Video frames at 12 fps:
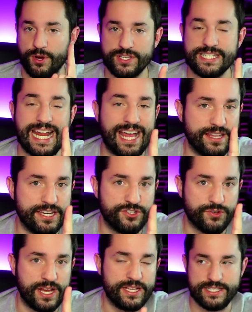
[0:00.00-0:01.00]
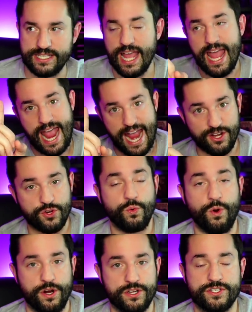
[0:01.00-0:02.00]
Personality traits and
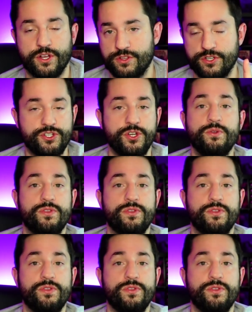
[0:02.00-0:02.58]
quirks are the two